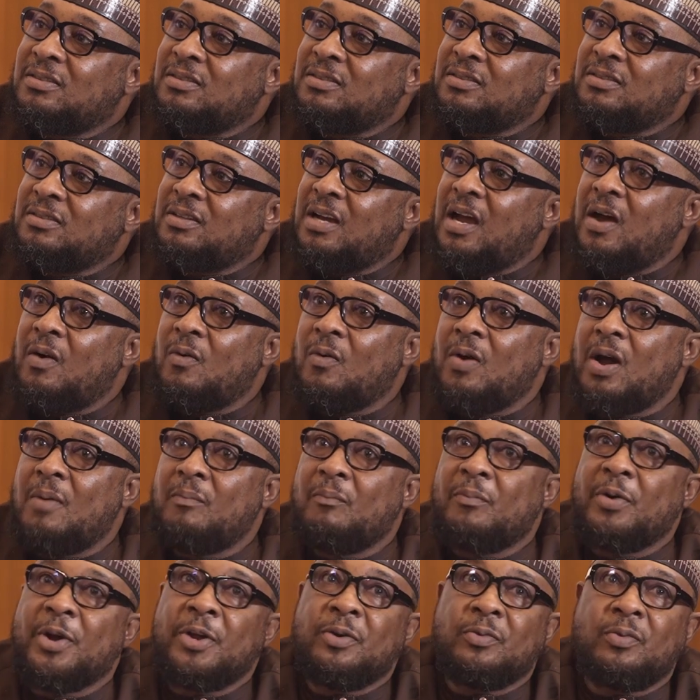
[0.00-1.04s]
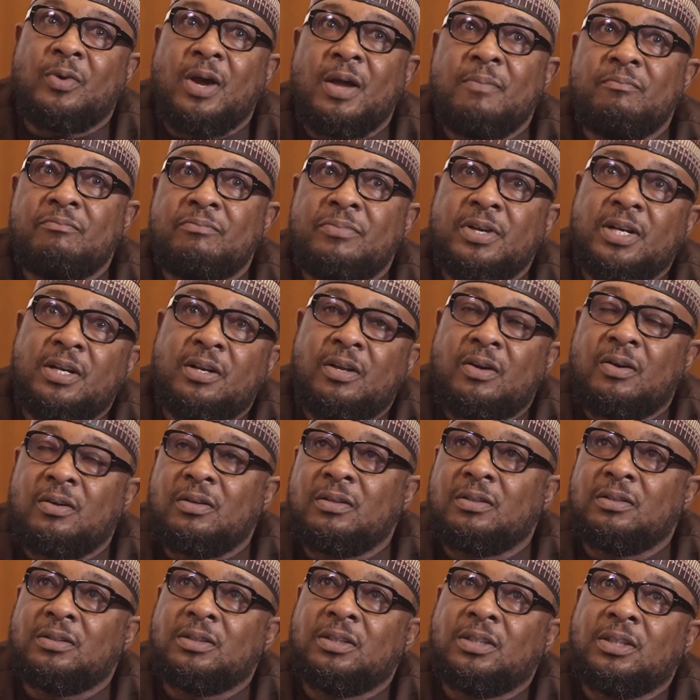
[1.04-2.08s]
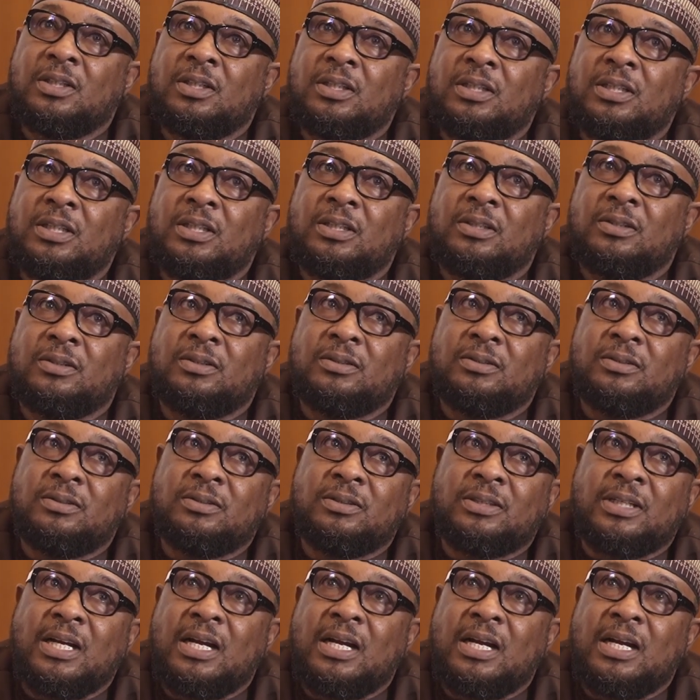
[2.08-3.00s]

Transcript: You have 1.1 billion. You